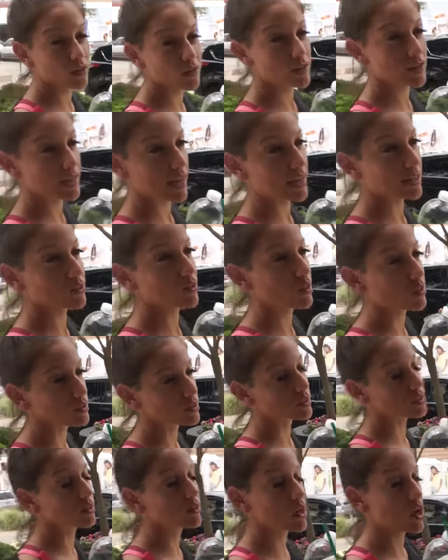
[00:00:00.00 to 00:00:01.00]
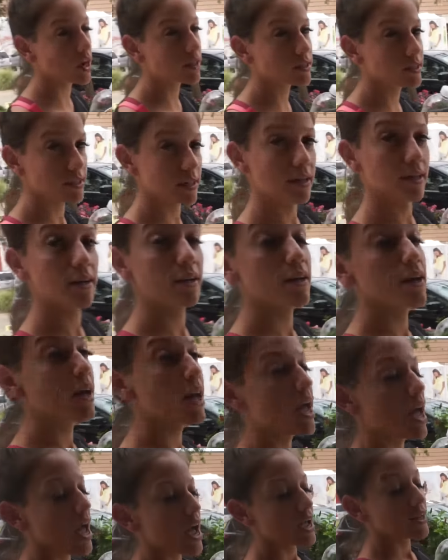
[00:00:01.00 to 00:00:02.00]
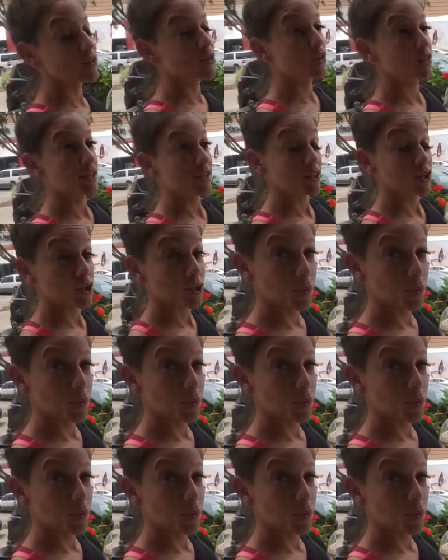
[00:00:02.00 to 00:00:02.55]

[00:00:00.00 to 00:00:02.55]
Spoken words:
those days where I was exhausted. And she said,